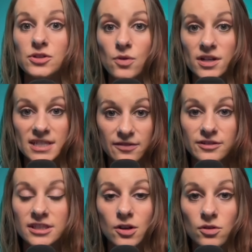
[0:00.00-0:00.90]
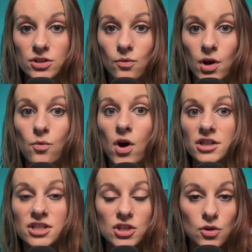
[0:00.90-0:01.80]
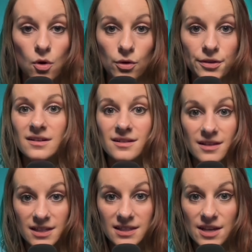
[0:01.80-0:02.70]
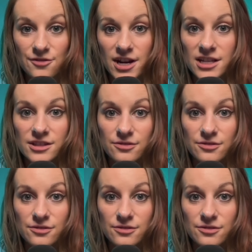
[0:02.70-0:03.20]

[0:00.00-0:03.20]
you are definitely going to wanna watch this whole thing. Let's get right into